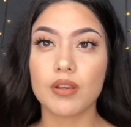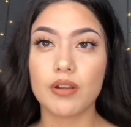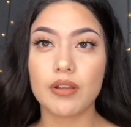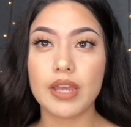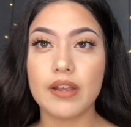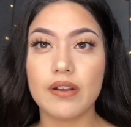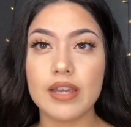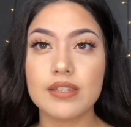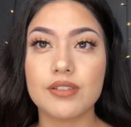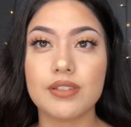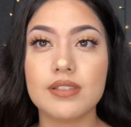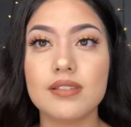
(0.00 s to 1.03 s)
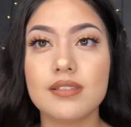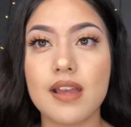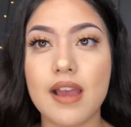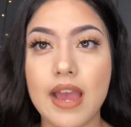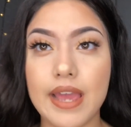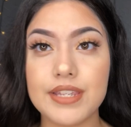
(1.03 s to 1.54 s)
Okay guys, so this is
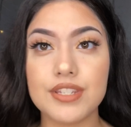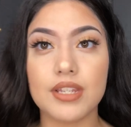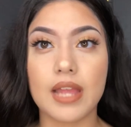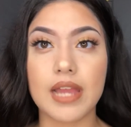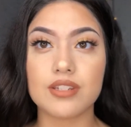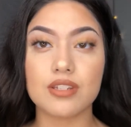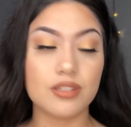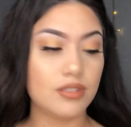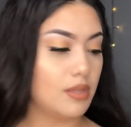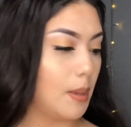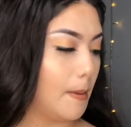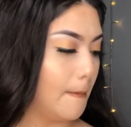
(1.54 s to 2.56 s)
the IG lashes.